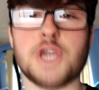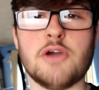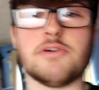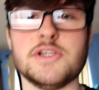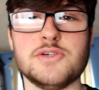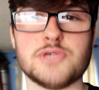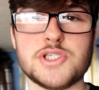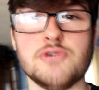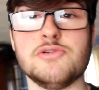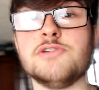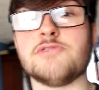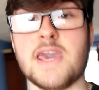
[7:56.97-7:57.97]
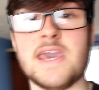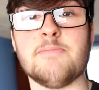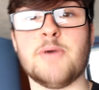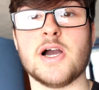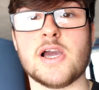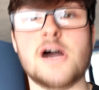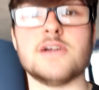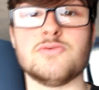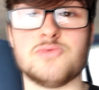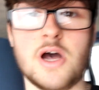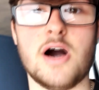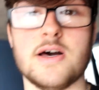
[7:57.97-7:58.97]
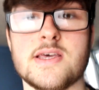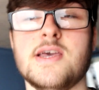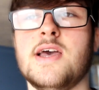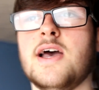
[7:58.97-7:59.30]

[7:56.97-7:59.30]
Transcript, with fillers: choke and you'll still and you'll get hit by a car and you'll die.